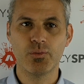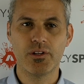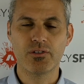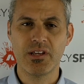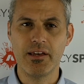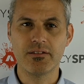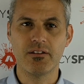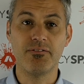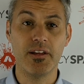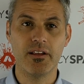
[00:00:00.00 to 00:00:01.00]
with their Taste
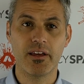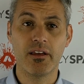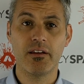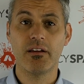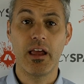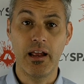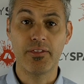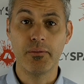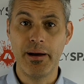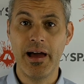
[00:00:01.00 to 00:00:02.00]
the Feeling
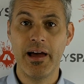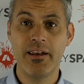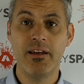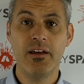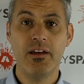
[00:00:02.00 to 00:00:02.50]
anthem ad.